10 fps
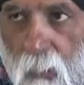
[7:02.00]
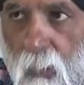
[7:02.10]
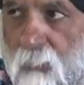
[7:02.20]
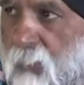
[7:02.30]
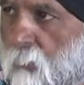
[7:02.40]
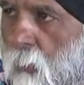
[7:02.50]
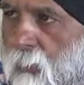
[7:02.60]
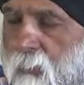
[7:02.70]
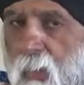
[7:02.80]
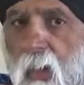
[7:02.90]
I think one
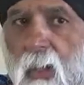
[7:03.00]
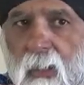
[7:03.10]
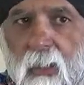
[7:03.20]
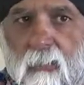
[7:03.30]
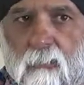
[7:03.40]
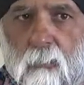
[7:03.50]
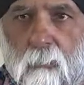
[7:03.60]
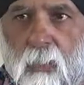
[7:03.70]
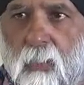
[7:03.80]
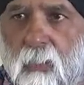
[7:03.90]
of the highlights for
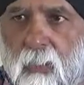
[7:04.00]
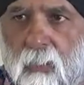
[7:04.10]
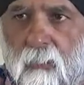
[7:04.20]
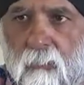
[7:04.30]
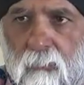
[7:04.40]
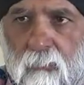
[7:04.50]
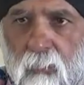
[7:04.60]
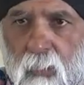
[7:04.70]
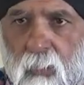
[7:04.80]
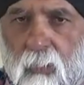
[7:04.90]
me is
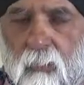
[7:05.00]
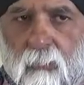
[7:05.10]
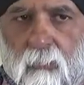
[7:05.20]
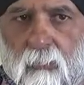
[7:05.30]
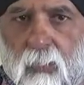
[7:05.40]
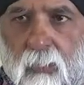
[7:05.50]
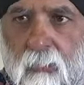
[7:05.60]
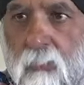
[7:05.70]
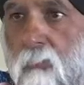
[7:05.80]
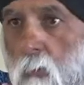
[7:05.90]

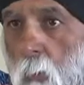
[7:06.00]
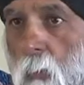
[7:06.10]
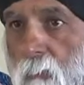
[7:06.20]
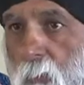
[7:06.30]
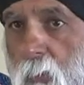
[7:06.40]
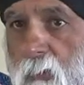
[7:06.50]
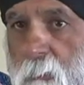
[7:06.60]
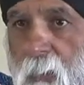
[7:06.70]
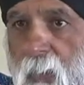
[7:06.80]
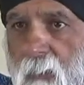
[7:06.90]
the role of
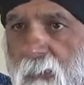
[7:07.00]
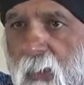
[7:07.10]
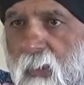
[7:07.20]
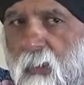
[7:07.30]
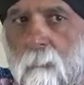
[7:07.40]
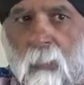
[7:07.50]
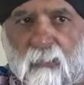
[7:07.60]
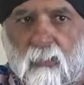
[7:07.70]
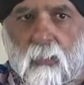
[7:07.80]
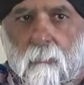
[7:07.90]
USP as a
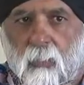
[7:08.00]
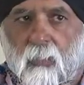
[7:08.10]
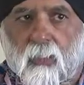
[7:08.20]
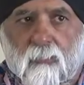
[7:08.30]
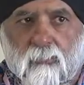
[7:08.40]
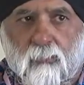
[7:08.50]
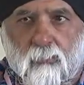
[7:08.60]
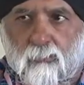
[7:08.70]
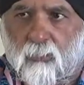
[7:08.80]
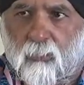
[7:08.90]
capacity building
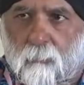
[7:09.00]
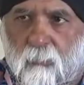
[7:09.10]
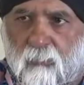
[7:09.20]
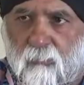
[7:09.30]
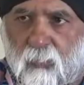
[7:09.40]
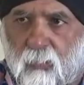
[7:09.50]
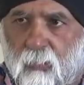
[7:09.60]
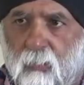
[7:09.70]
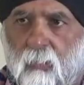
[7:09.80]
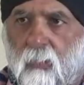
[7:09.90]
institution in the Pacific.
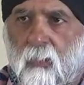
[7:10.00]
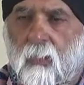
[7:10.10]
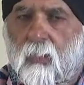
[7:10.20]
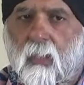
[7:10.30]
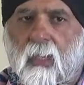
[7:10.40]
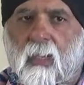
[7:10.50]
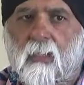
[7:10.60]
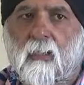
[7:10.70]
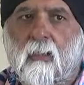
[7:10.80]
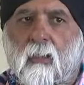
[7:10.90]

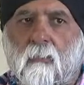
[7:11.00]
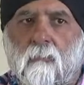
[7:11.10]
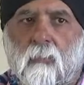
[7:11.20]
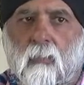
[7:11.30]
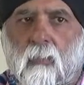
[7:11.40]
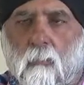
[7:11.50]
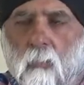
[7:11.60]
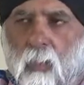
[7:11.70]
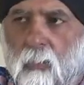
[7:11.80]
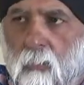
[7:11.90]
And
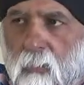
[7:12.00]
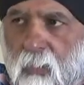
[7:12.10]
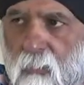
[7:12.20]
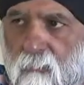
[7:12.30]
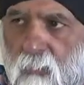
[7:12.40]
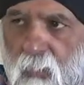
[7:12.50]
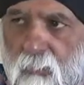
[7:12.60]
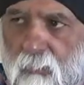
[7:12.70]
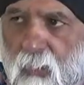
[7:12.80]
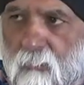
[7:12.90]
when I looked at the
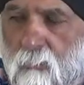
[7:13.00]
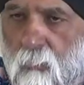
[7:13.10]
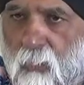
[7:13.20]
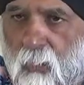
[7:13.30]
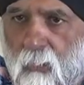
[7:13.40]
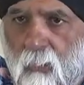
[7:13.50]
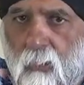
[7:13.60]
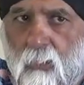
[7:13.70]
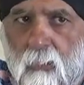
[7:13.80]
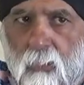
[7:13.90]
figures and I saw that
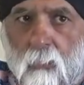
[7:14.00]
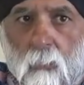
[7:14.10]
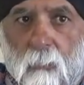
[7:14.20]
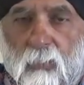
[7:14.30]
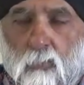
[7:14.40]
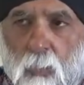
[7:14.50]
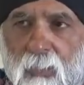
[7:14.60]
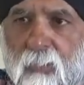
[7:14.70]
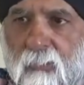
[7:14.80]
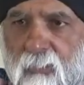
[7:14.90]
there will be
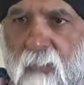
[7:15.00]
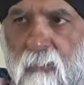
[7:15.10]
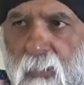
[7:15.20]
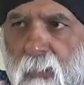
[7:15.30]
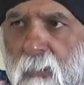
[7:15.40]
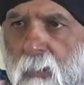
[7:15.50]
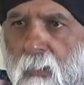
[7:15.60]
27